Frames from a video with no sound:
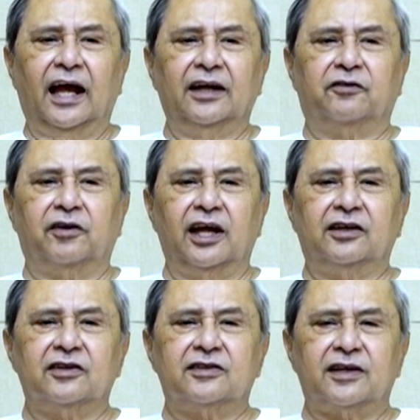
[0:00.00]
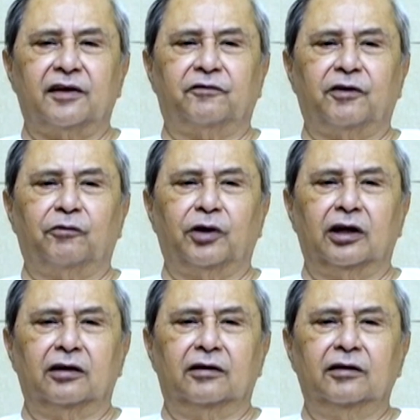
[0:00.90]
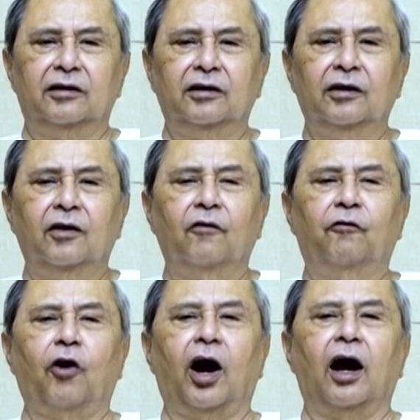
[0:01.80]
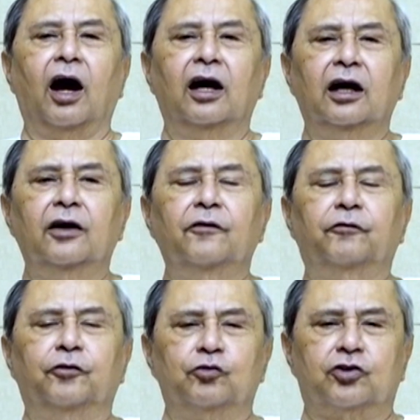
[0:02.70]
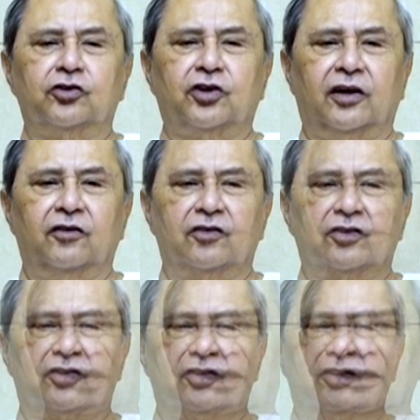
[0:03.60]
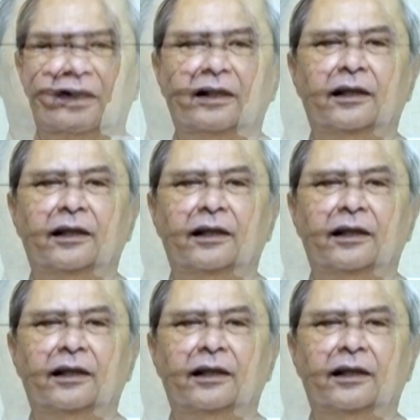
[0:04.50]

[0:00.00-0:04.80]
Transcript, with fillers: and create a safer world for our future generations.